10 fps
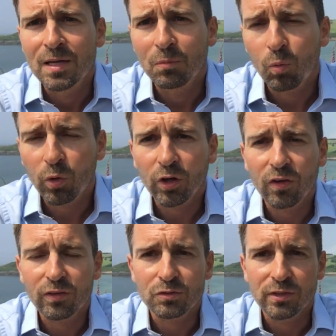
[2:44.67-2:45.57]
But what are
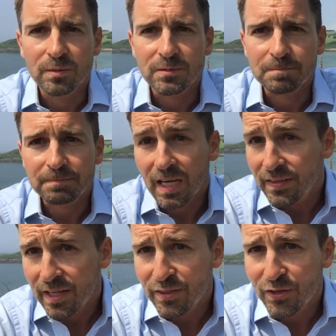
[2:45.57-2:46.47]
those rhythms? And
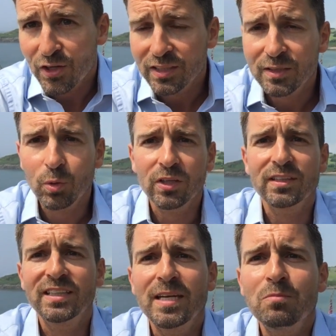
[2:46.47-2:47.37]
then thirdly, what are the
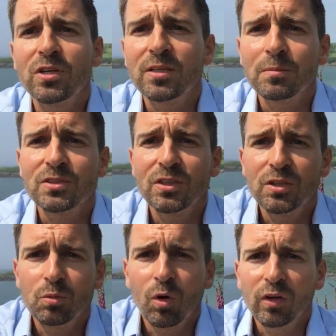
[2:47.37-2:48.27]
team rhythms that
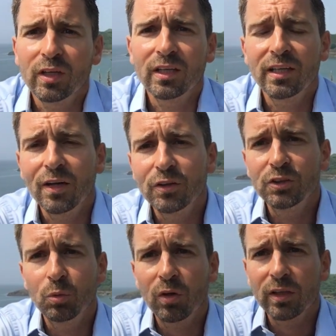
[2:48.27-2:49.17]
you want? You know, do
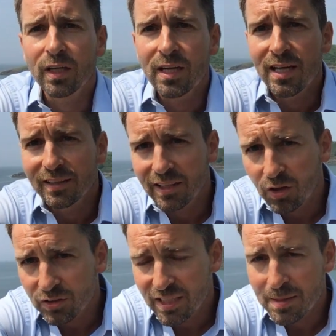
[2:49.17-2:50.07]
you want
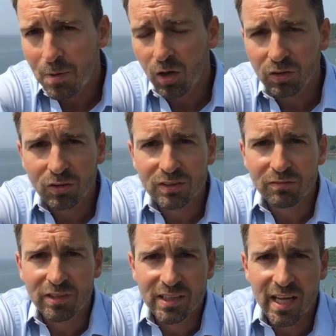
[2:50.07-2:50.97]
little team huddles
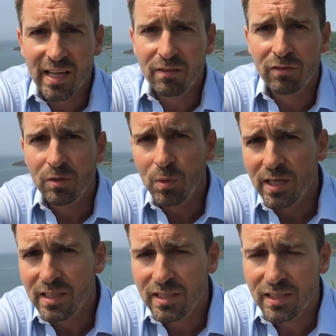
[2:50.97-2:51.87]
every day, every
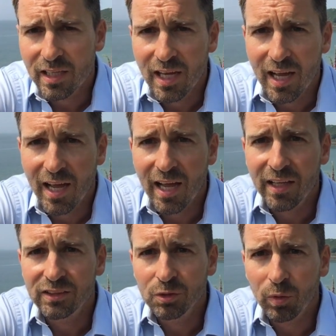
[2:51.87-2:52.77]
week?
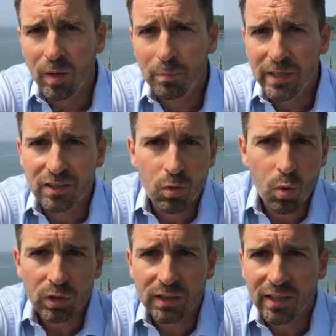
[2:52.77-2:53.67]
Do you want a big
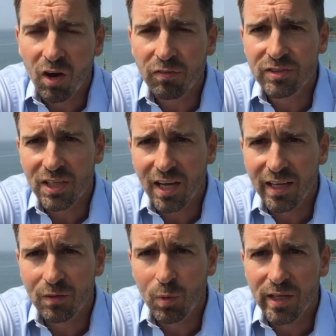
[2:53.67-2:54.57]
quarterly
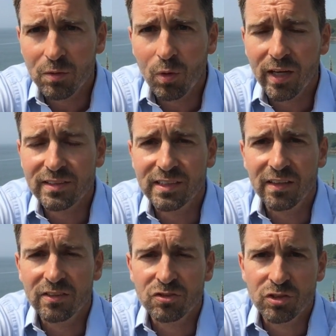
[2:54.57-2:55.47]
off-site where you all get together
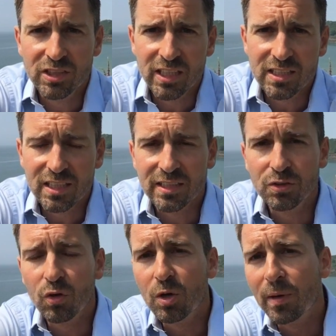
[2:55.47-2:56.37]
and strategically
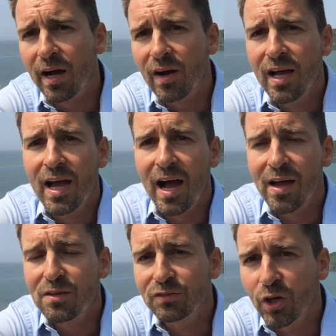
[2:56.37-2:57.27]
talk about how
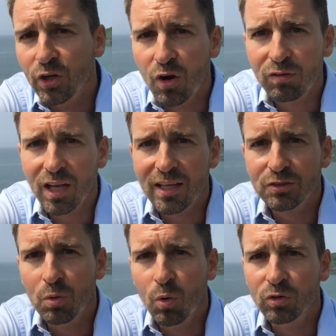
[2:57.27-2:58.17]
you've done over the last
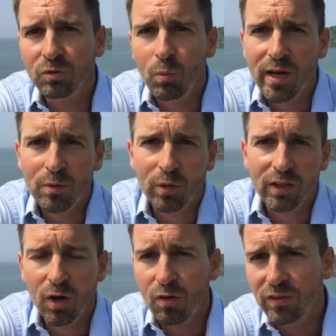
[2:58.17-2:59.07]
quarter and where you want to
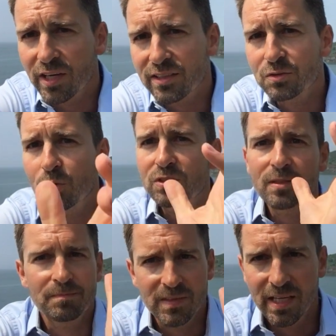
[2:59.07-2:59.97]
go over the next quarter?
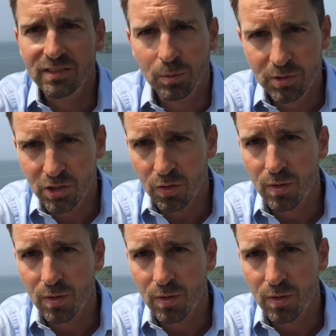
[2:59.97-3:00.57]
It's up to you.